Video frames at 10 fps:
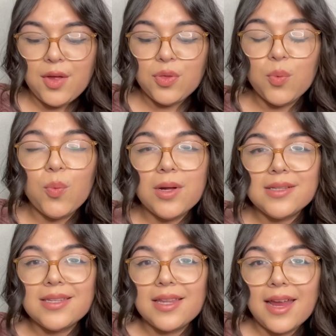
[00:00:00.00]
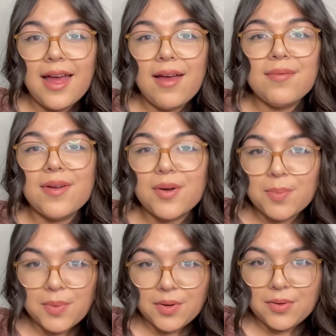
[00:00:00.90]
the ones that they have are
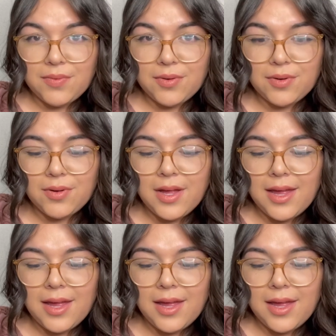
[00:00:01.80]
beautiful,